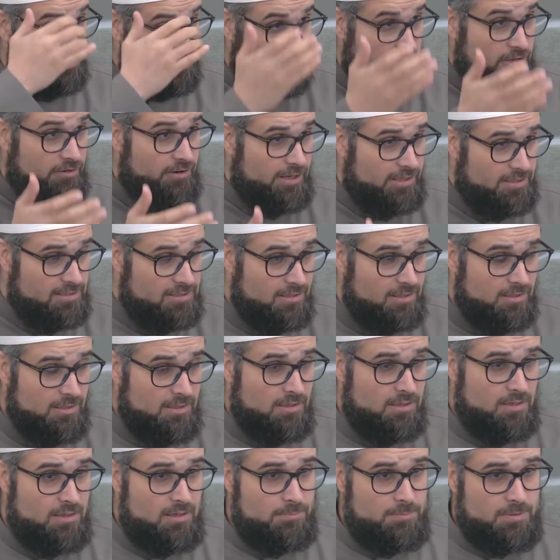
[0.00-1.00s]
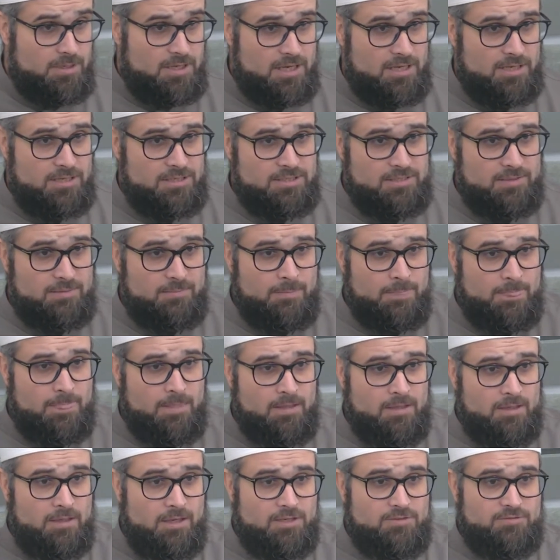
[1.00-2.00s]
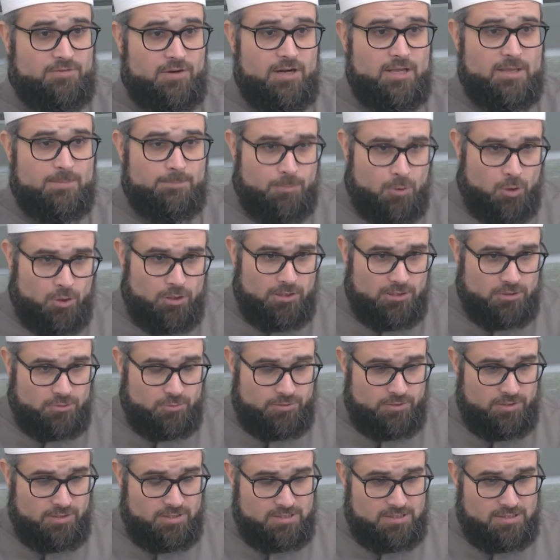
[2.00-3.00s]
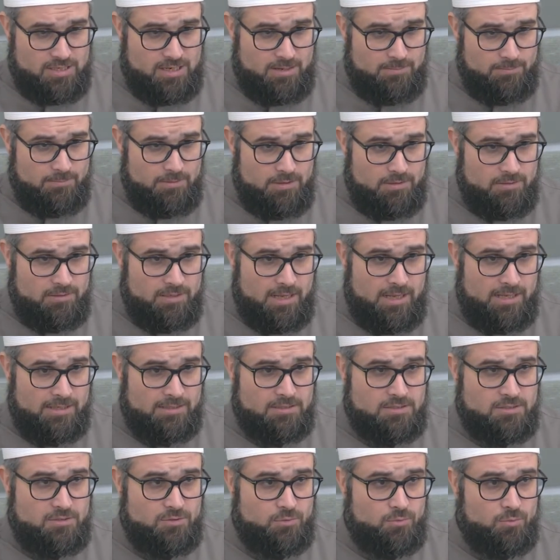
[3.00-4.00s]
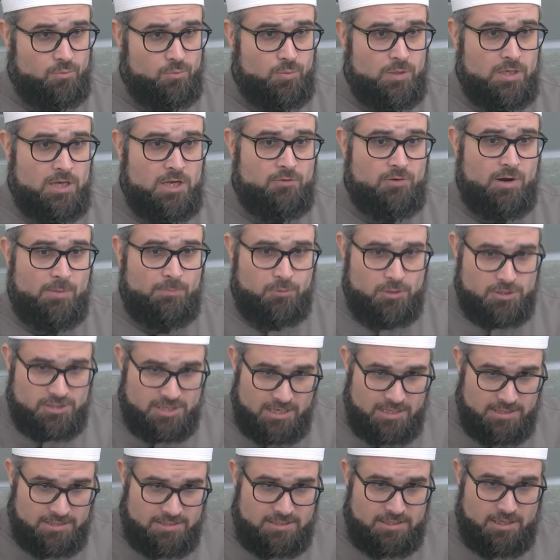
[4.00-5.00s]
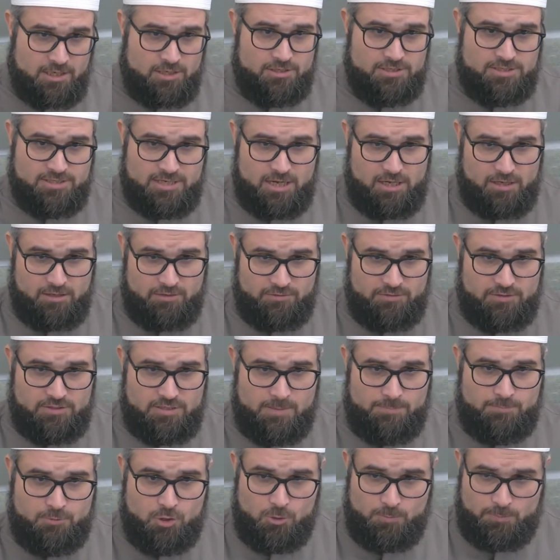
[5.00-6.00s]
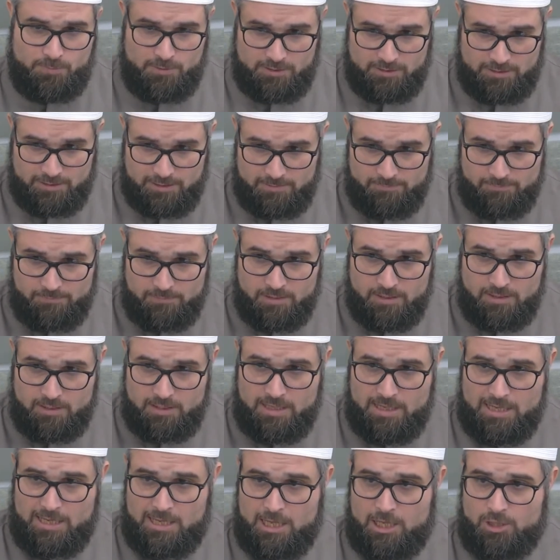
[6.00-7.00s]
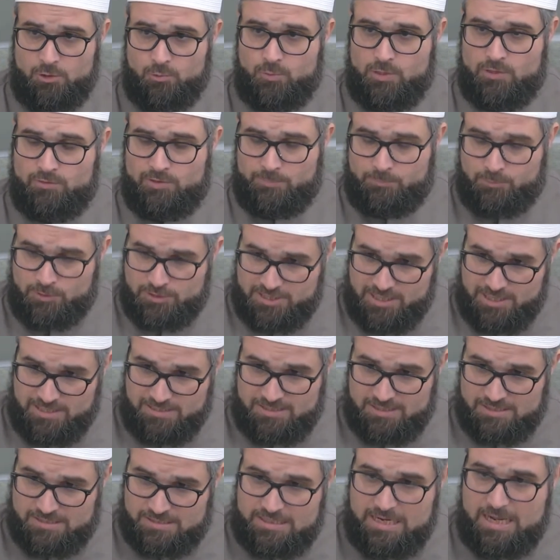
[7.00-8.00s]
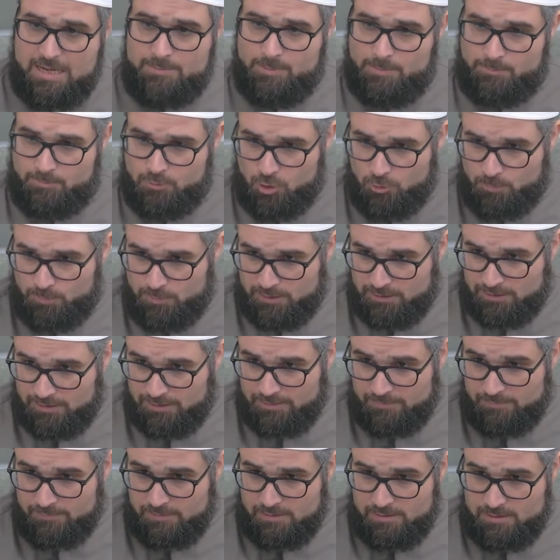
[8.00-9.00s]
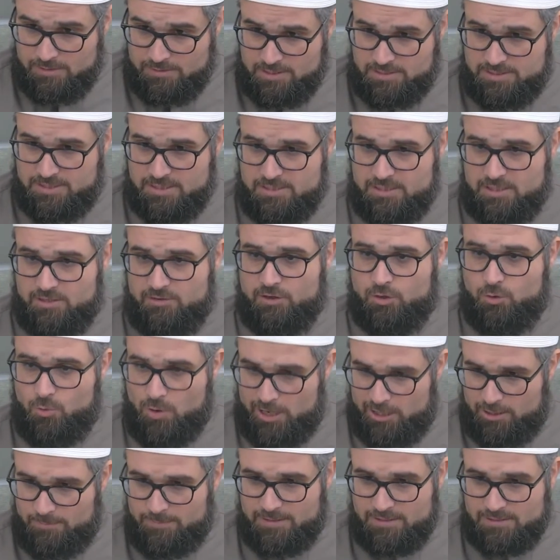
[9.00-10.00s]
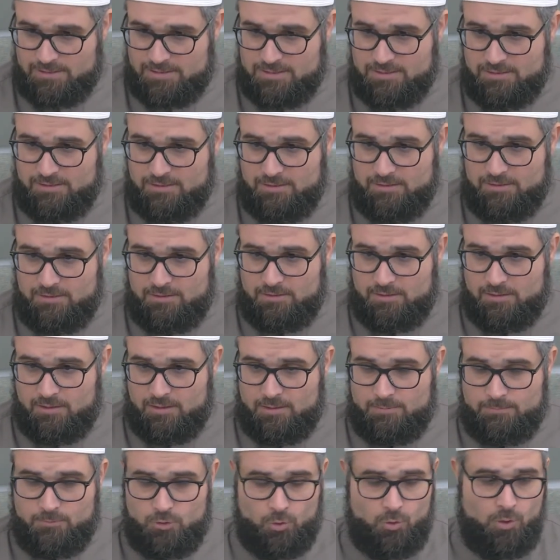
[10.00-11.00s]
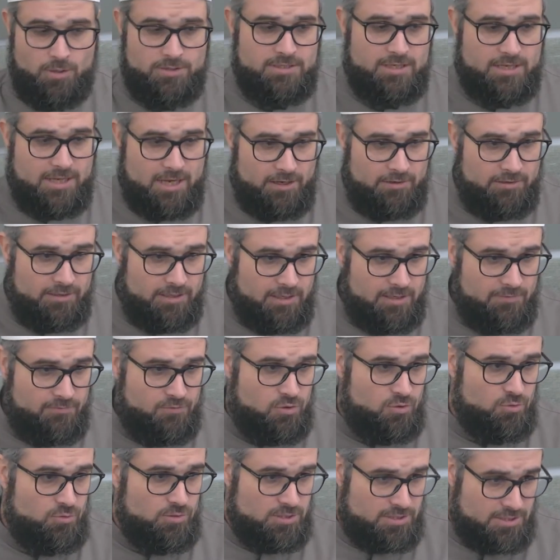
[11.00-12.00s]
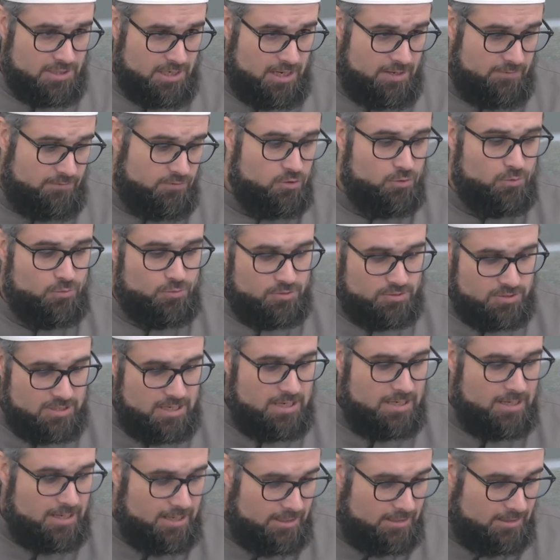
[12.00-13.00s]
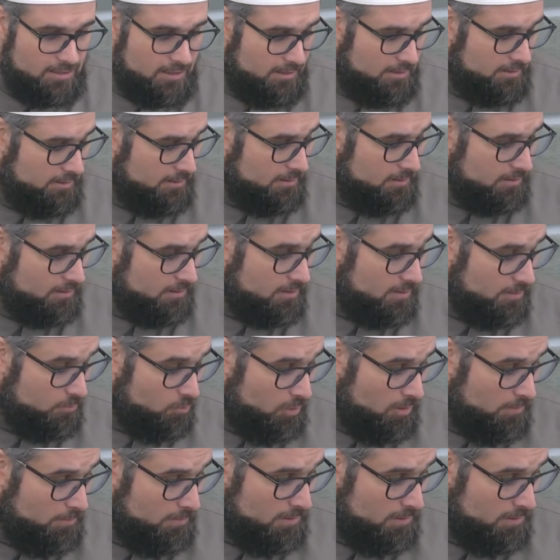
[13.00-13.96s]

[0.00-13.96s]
generate. Because it's very important within Islam that we represent ourselves appropriately and we represent Islam appropriately. This is a requirement. You're going to carry, if you say La ilaha illallah Muhammad